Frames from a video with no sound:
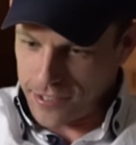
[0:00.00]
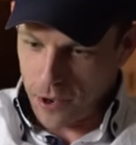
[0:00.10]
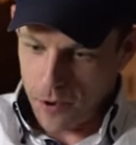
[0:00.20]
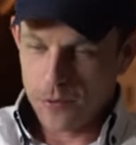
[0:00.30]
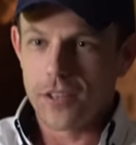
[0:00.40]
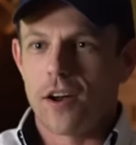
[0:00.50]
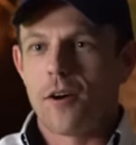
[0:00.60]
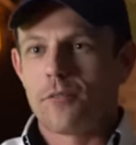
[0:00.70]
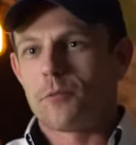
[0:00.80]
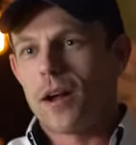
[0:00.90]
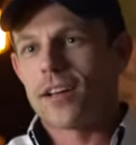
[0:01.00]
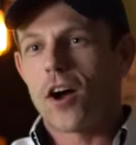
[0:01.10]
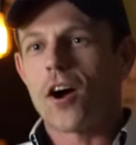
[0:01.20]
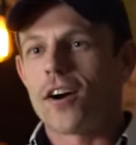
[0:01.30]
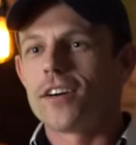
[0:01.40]
So, you know, if you wrecked
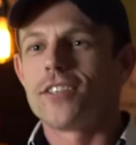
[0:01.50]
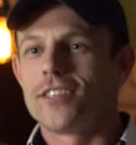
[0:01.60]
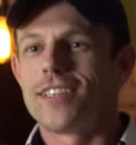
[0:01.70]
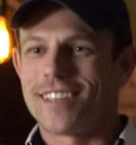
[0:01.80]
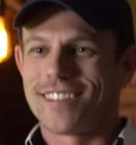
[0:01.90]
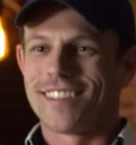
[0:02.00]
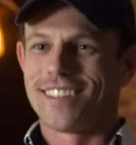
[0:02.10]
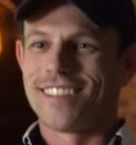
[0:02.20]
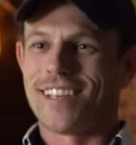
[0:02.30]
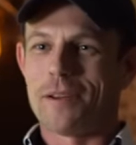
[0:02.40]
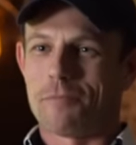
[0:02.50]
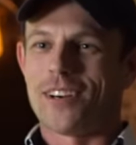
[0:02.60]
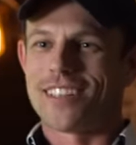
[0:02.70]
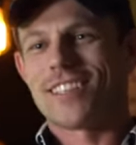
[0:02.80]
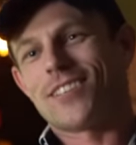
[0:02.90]
hard, you'd get
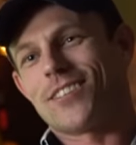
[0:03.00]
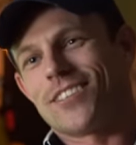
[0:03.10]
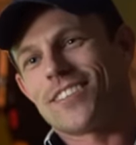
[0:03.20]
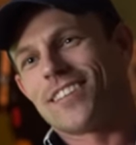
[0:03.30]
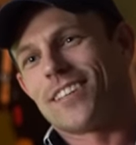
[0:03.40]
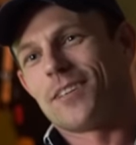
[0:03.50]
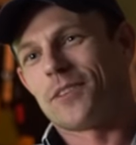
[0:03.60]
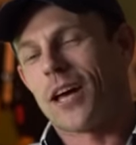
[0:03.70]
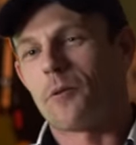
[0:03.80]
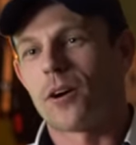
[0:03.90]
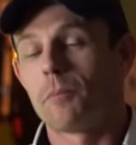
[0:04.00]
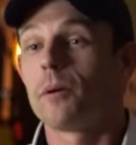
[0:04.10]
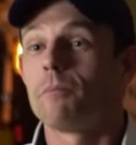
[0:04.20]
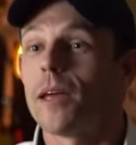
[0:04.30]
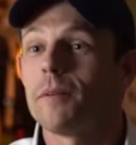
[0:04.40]
burned too with hot water,
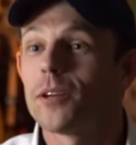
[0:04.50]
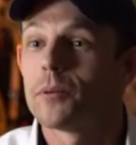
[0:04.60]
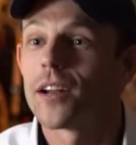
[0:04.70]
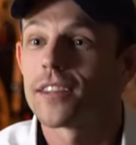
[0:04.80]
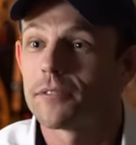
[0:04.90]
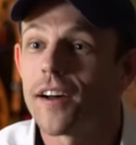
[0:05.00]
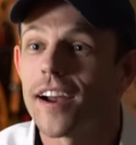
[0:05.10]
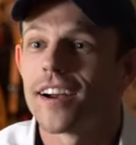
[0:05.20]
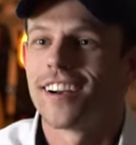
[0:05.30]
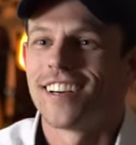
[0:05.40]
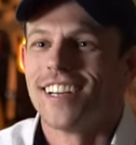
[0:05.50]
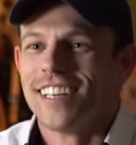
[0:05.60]
but maybe it'll put out the fire.